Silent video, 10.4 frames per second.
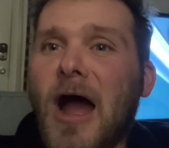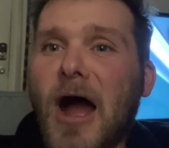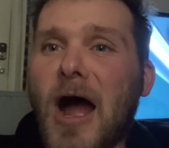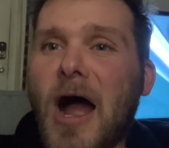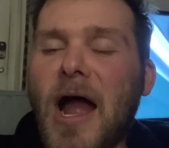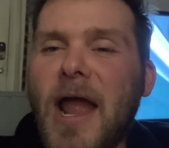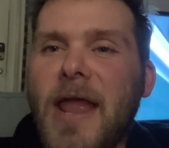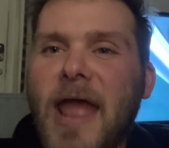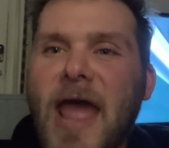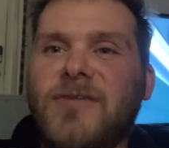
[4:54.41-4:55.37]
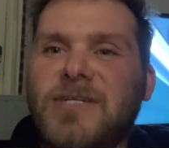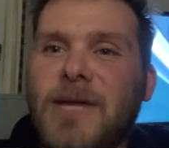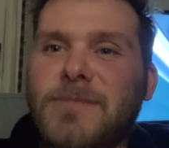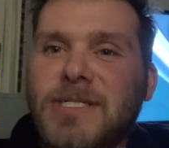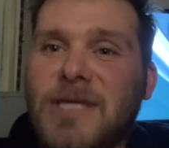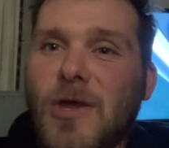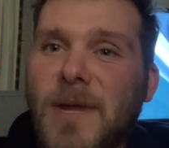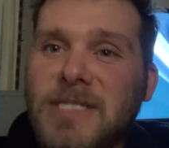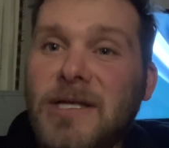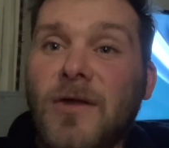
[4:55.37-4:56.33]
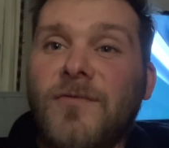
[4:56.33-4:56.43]
I have attempted to kill
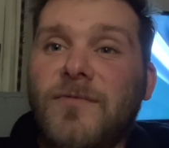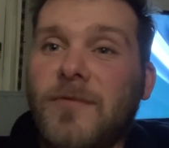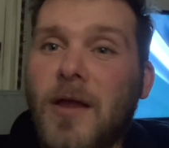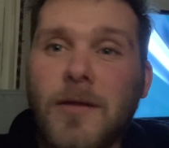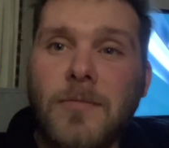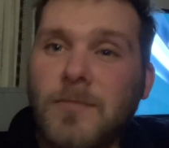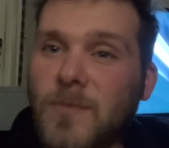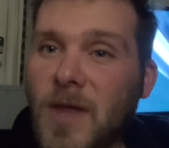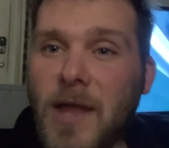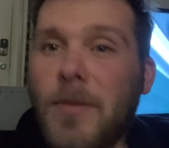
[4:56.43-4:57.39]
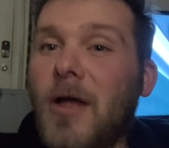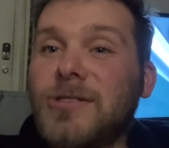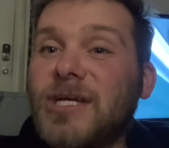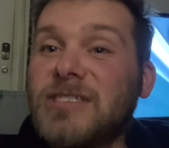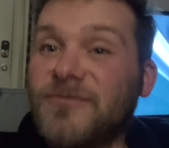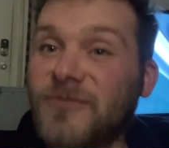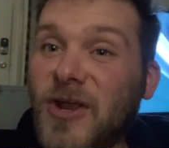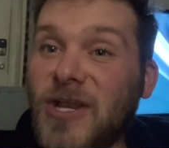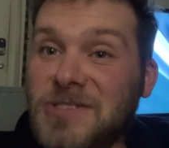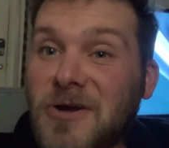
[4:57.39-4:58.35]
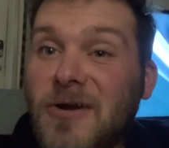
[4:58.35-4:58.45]
myself. I apologize for
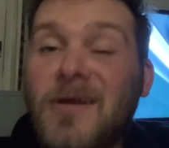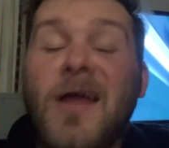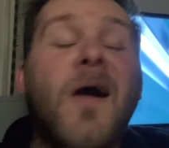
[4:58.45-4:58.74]
getting dark.